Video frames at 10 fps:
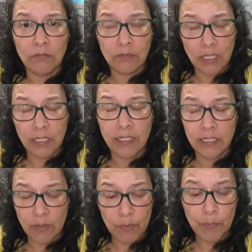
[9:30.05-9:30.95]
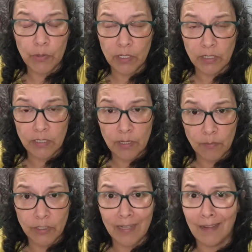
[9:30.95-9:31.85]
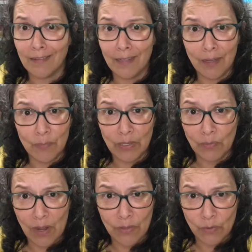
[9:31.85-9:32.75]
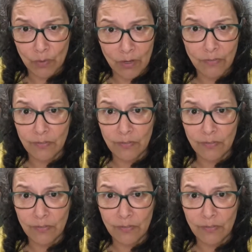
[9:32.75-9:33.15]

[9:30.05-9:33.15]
not laying it down, but putting the tumbler down, and they can be rather rough,